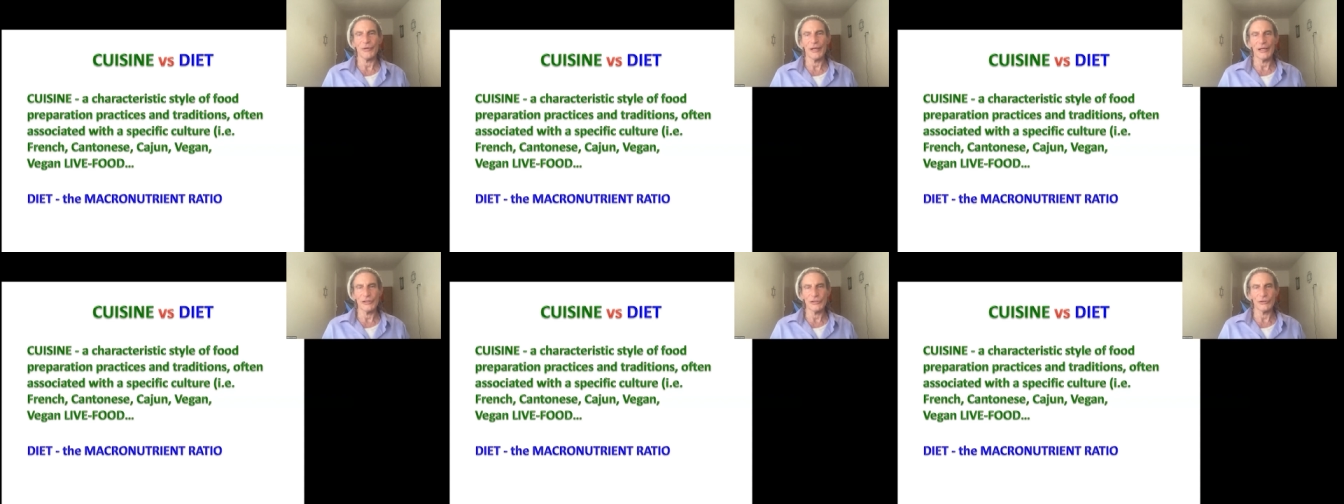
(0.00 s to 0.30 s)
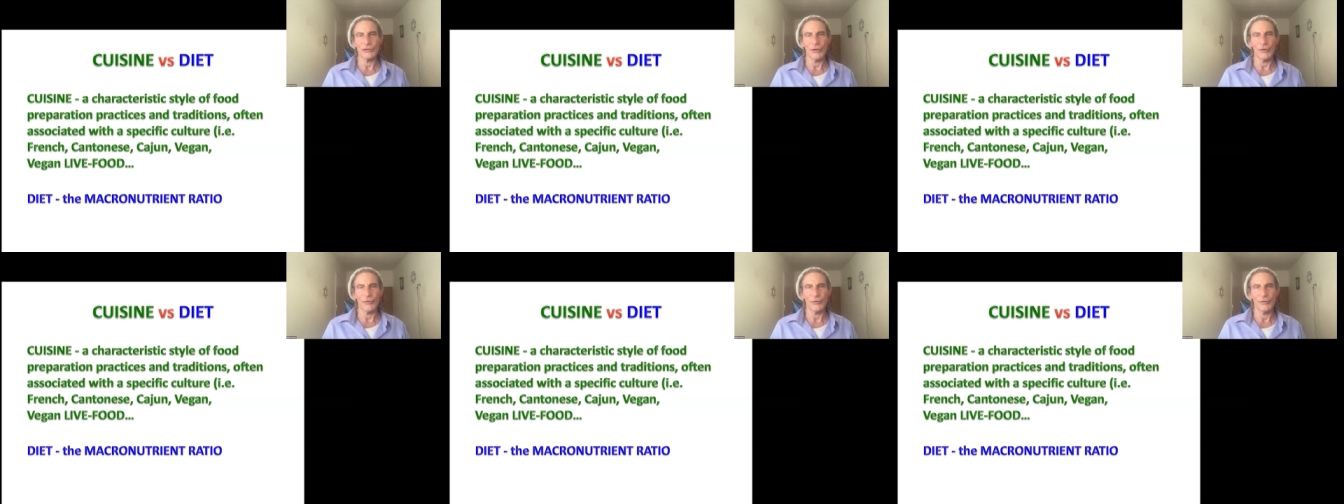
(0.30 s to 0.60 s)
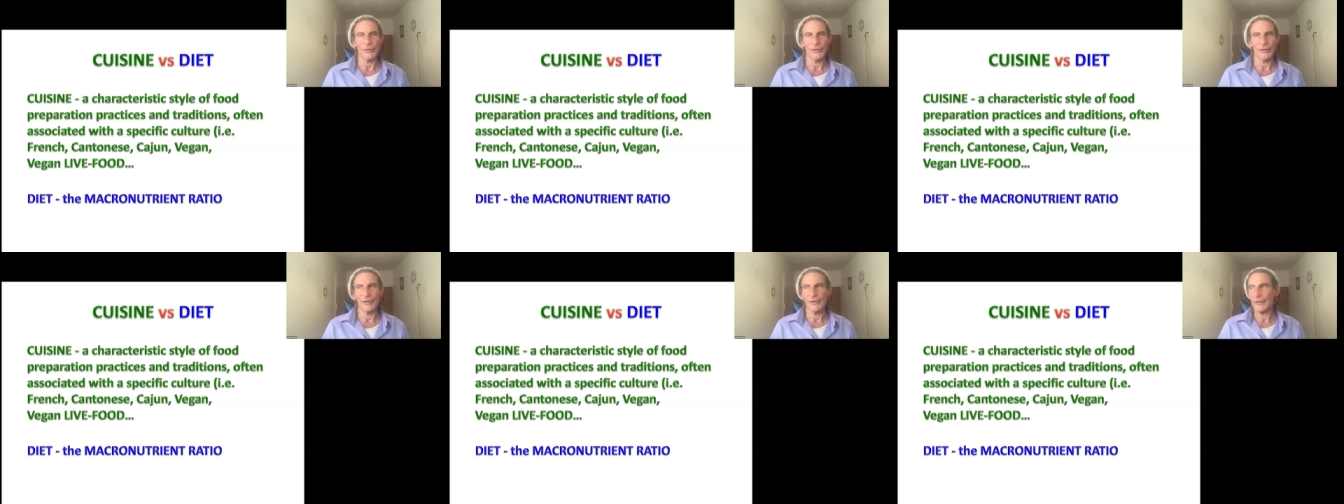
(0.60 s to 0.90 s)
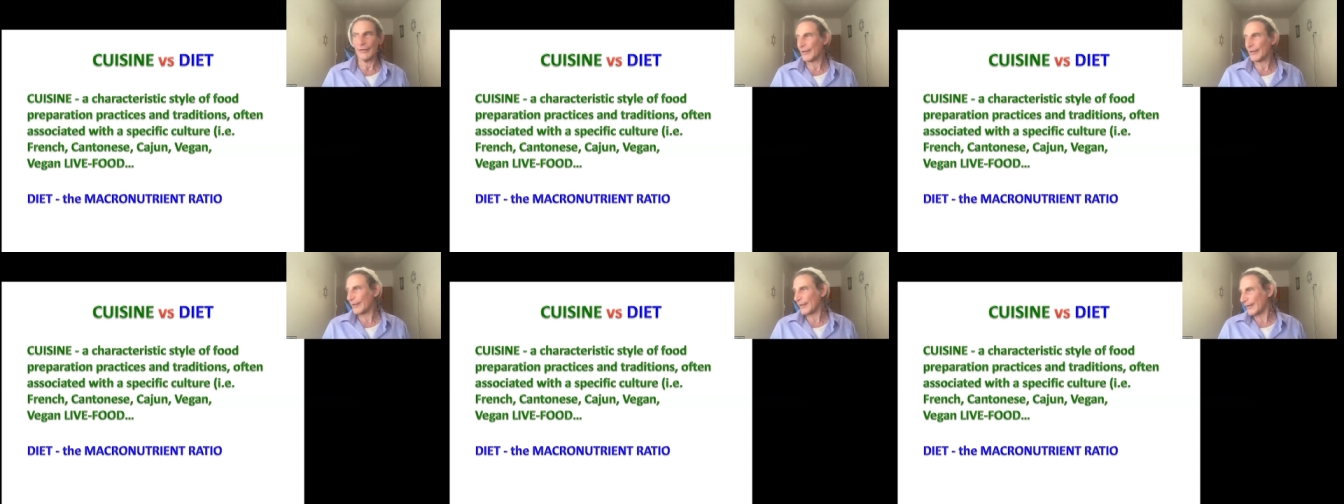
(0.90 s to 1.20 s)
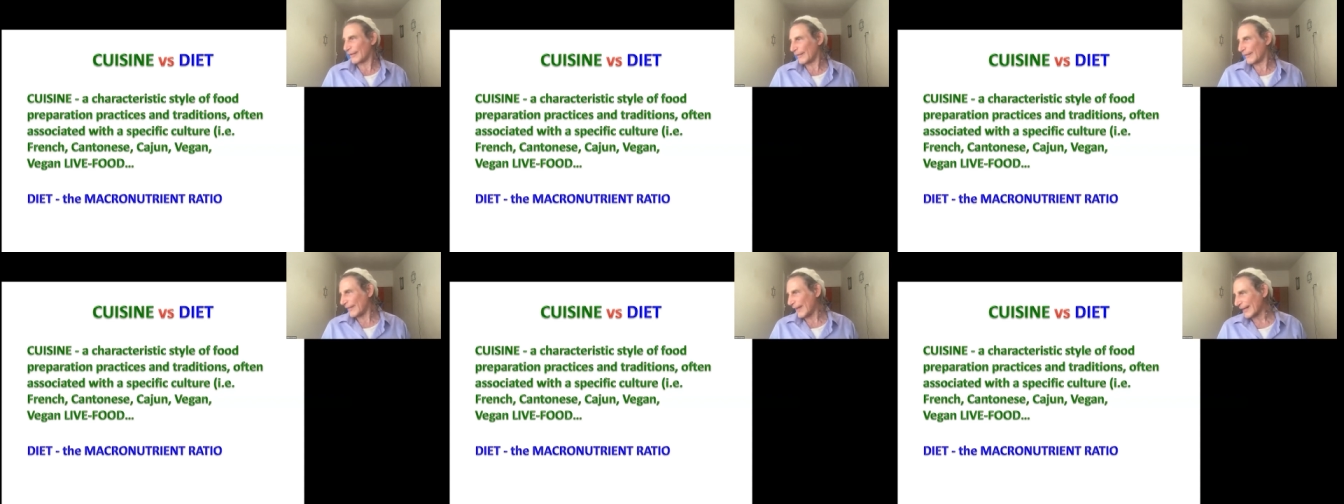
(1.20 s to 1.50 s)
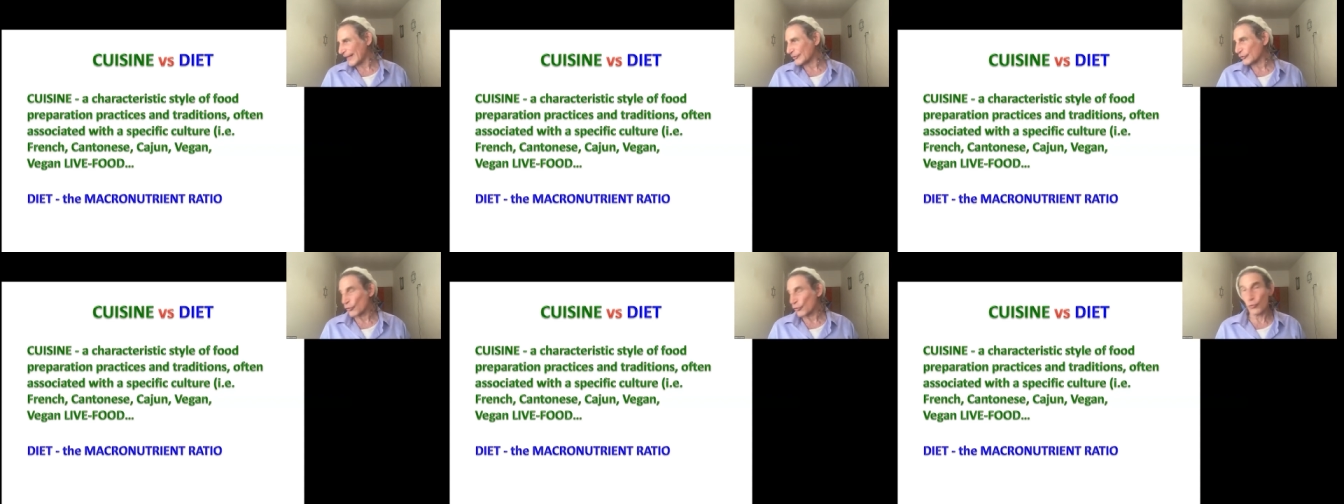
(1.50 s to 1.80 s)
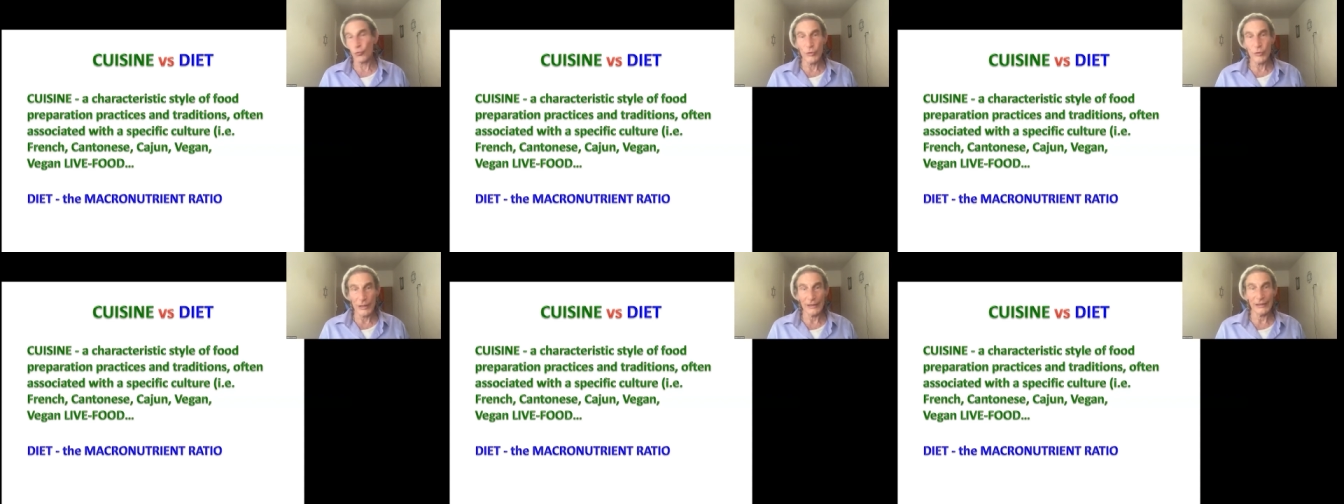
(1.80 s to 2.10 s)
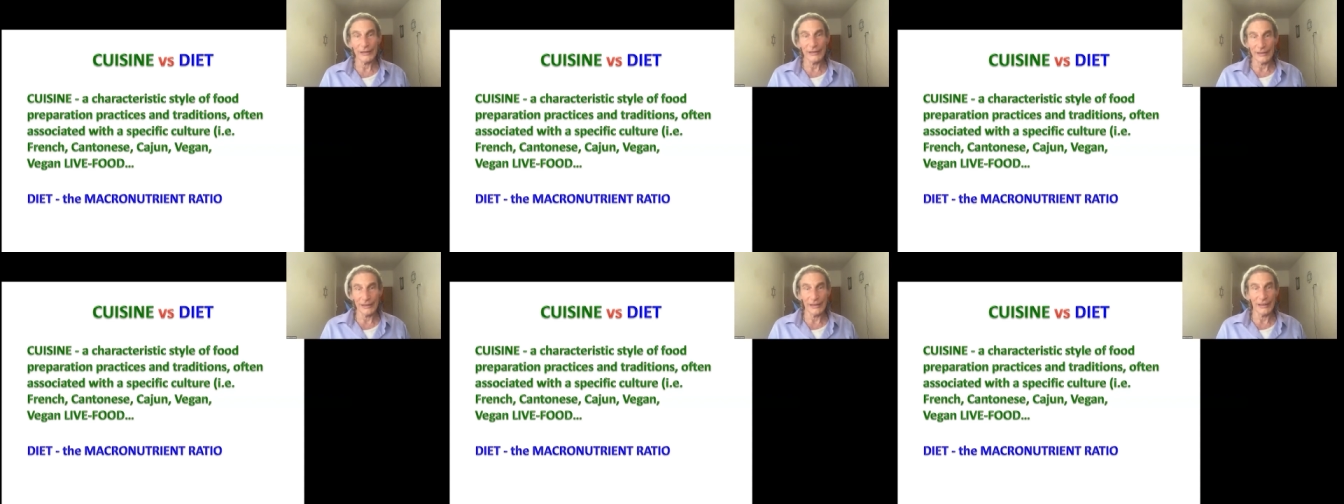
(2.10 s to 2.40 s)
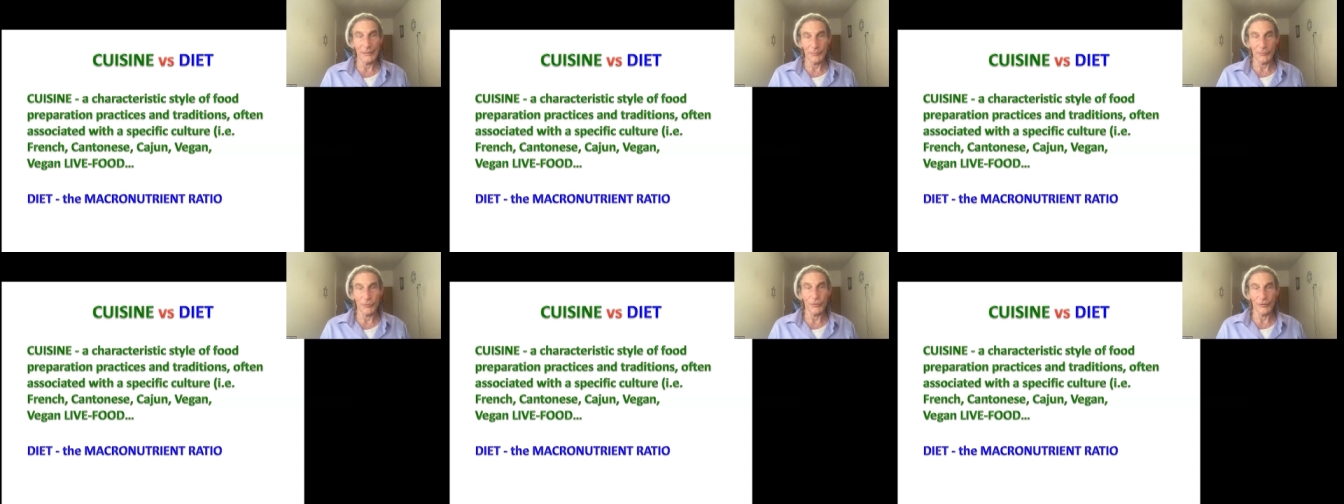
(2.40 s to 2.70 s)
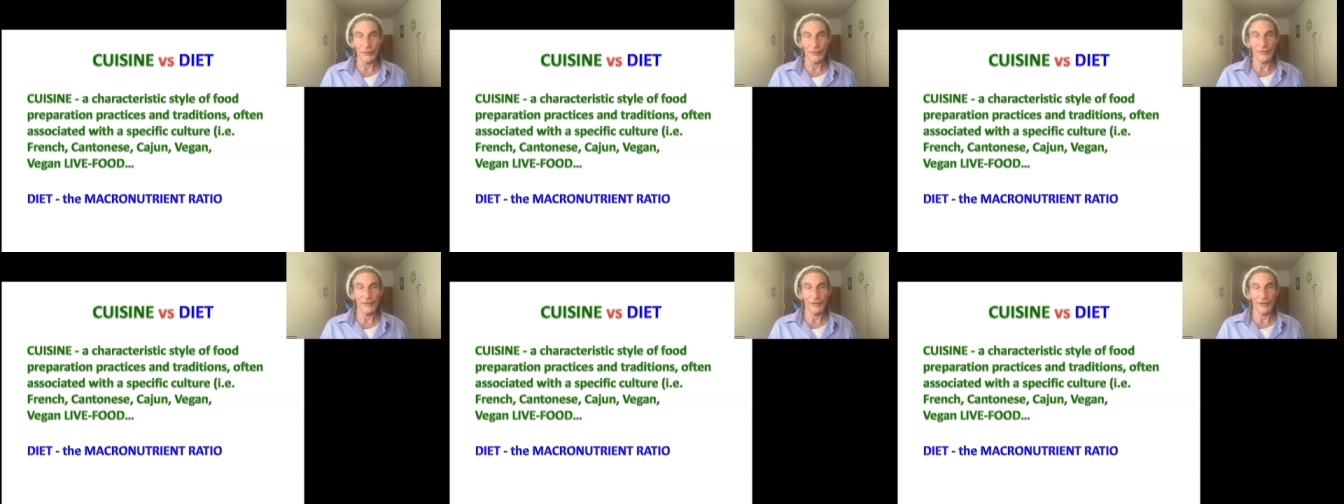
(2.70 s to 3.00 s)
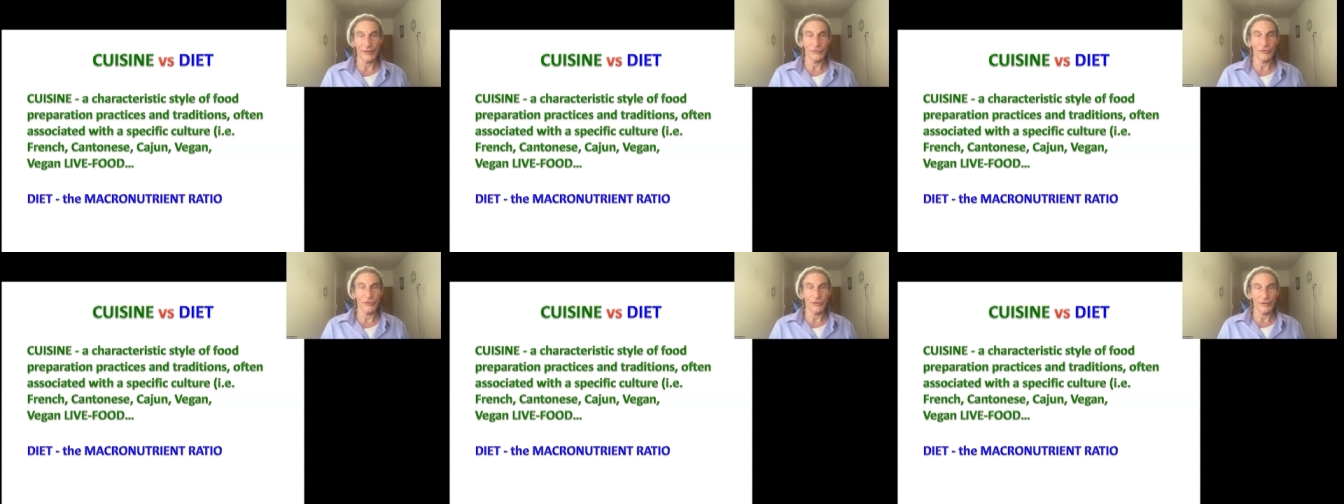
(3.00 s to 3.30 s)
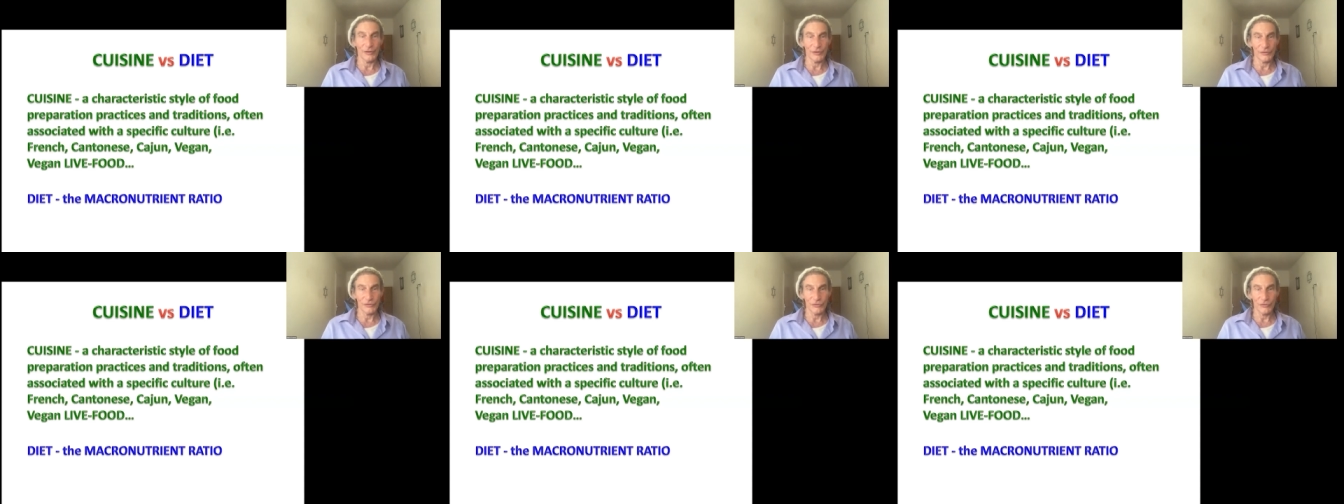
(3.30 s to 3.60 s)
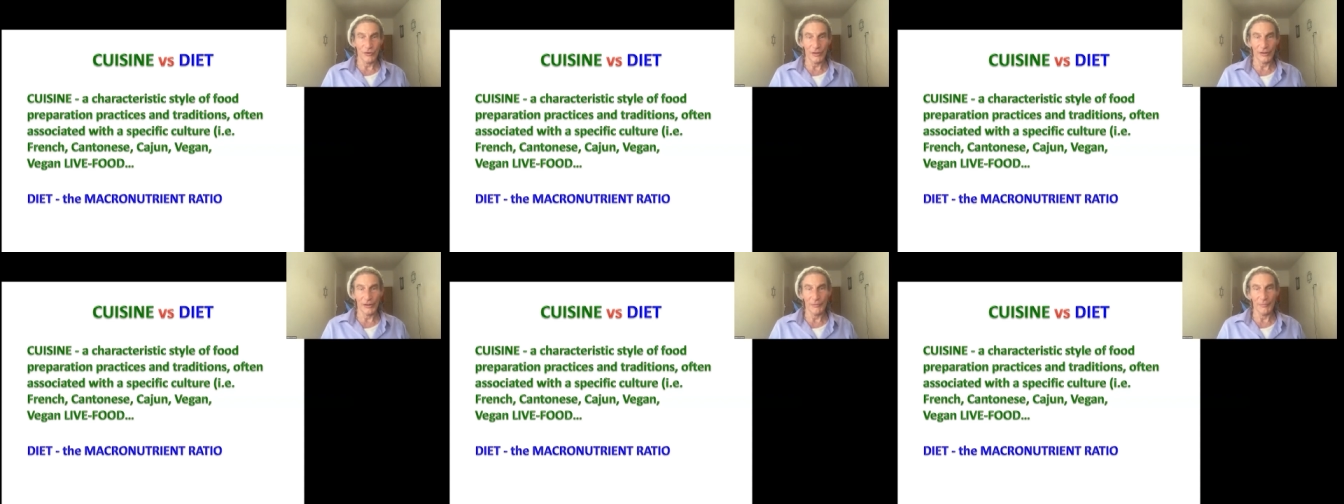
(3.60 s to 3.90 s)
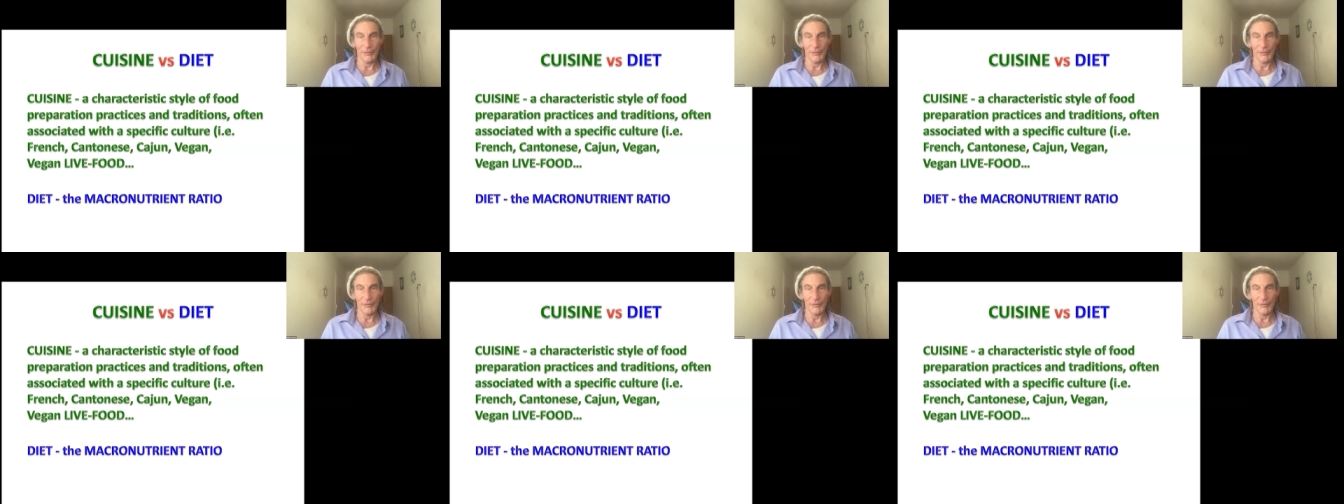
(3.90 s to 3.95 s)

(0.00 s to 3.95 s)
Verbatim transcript: ratio. That's really the important thing. So let's talk